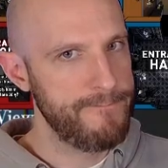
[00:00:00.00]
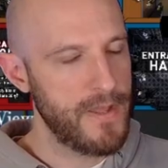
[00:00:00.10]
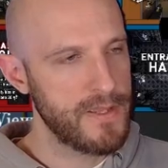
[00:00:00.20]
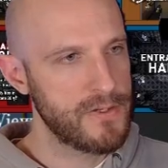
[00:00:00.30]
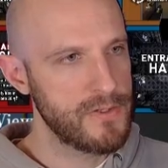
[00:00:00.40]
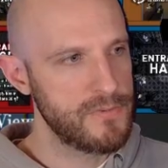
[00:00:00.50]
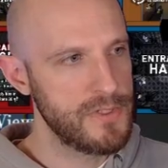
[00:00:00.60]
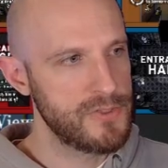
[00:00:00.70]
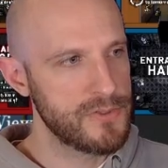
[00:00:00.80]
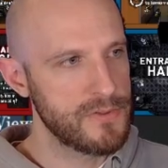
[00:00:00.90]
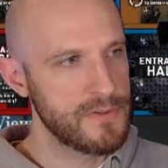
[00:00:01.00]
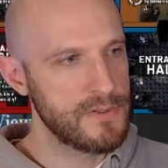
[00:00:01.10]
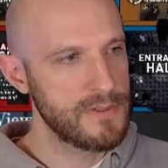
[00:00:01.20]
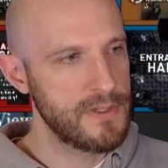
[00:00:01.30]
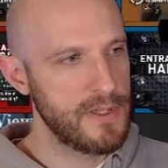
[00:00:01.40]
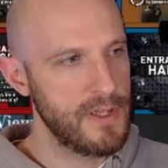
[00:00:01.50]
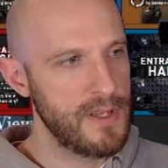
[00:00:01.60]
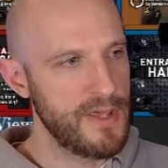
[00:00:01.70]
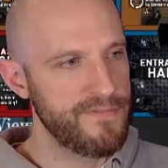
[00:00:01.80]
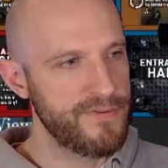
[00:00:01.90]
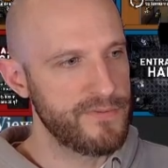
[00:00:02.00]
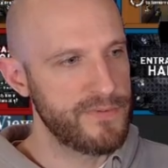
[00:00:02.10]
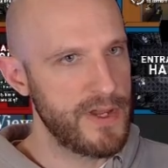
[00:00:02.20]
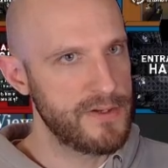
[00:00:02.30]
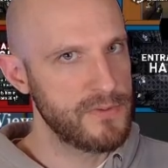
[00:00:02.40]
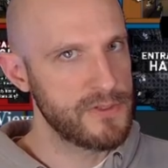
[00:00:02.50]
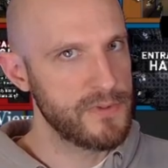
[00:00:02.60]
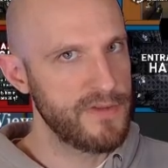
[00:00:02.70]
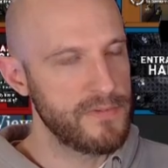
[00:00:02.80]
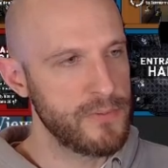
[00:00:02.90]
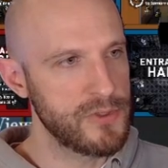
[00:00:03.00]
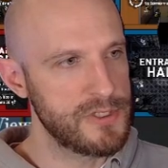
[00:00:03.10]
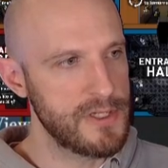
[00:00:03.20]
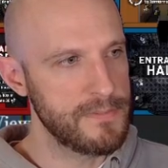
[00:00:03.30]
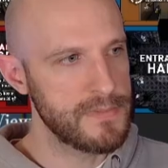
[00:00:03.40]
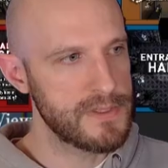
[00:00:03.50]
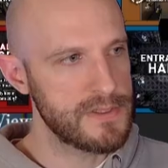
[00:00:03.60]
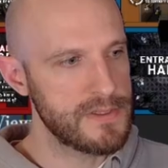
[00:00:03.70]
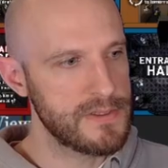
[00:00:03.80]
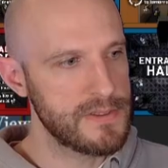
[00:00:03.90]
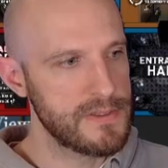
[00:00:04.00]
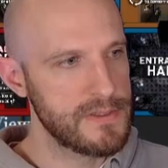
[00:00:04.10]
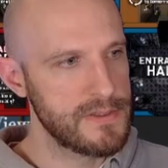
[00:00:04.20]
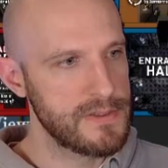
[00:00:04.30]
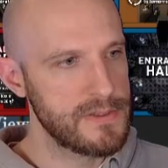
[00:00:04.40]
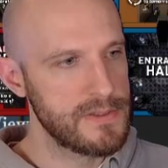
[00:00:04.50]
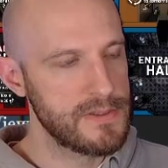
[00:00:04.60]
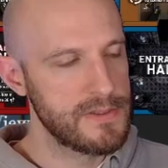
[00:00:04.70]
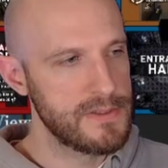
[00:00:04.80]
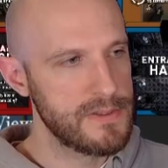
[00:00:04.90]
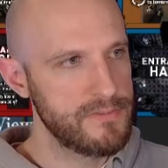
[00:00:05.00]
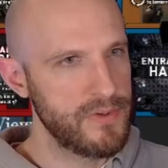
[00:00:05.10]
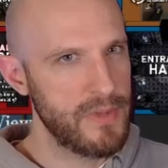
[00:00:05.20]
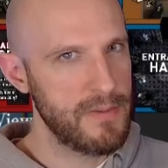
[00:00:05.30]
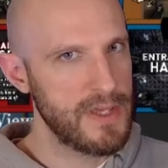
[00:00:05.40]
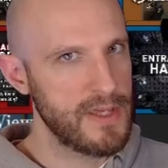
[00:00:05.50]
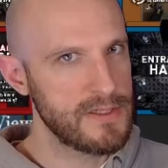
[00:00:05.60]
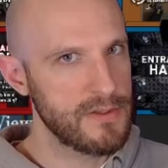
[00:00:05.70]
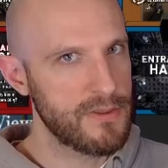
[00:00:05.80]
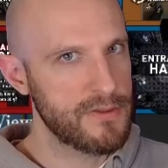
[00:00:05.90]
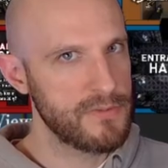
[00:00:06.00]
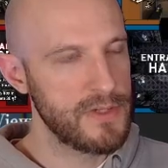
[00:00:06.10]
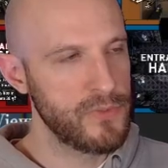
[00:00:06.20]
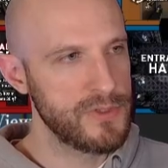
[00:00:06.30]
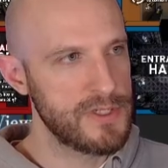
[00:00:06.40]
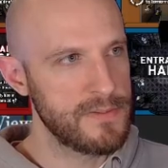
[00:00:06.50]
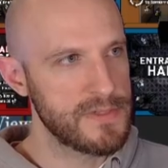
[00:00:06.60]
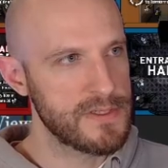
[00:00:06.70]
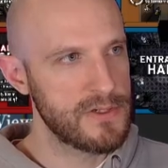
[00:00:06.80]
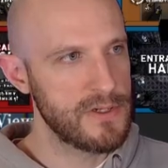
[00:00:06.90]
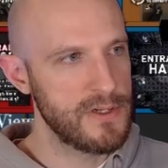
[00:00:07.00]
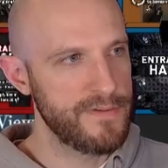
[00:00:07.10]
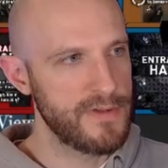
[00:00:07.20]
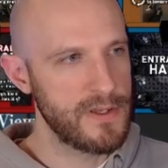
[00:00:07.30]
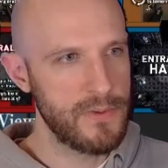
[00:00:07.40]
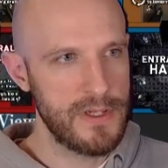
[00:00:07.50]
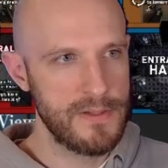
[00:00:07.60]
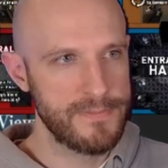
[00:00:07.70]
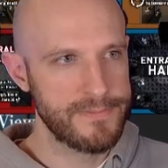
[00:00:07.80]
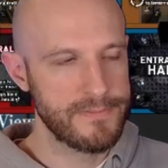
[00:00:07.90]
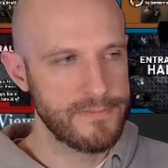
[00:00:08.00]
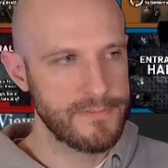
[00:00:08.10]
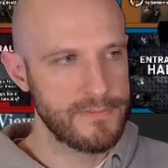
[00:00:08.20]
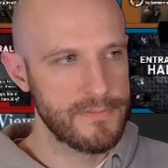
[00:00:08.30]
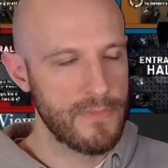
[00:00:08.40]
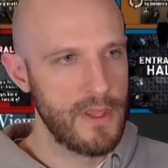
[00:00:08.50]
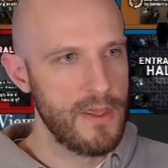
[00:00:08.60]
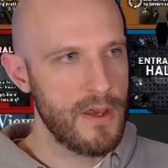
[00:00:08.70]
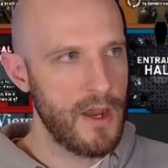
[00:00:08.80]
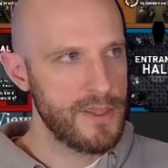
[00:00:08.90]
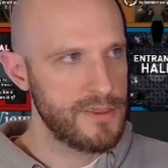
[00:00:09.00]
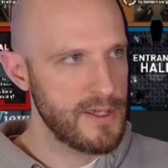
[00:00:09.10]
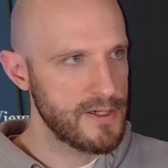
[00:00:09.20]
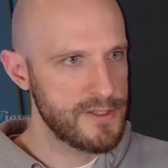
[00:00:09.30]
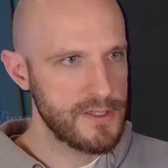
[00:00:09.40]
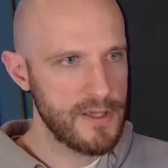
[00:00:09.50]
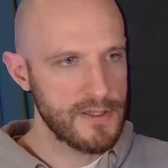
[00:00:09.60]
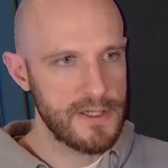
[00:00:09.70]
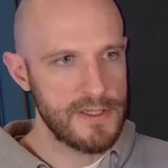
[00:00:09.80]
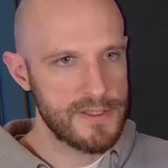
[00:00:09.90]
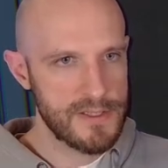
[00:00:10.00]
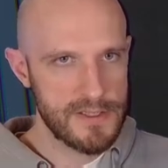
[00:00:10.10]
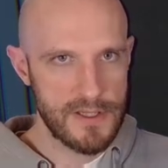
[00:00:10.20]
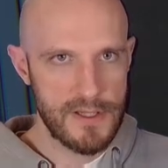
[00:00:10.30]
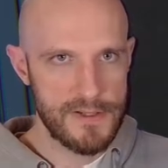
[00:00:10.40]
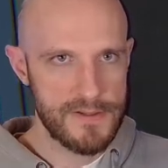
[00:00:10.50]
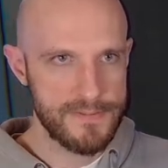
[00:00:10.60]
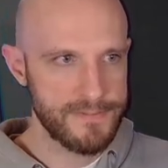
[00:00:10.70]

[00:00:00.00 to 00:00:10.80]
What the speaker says: I could redraw and aim for red, which would give me more gems. But maybe getting 3 more gems is good enough anyway. I think I should get the keys just in case.